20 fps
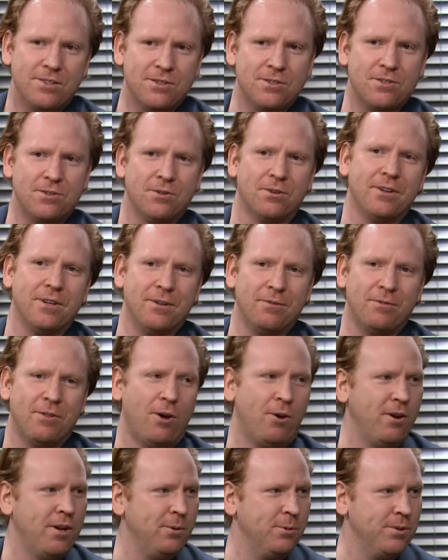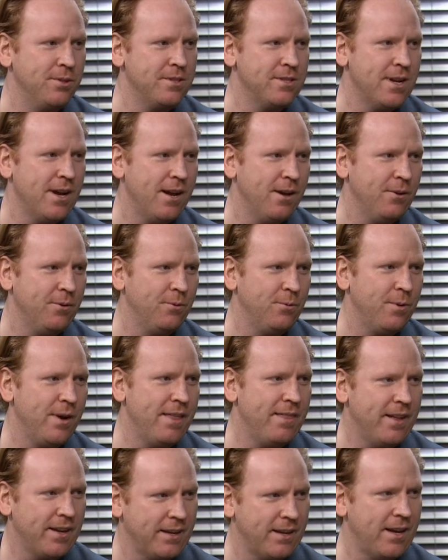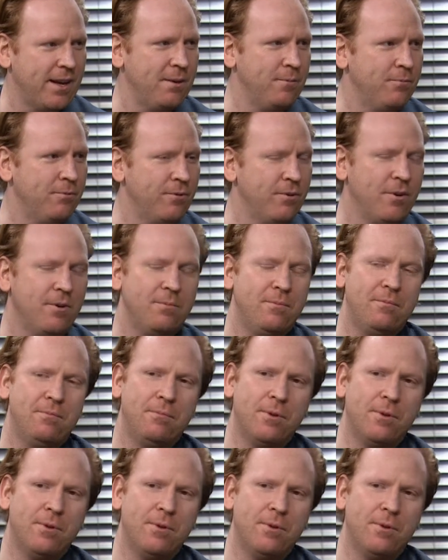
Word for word: the story of the Hollywood sound, where that came from.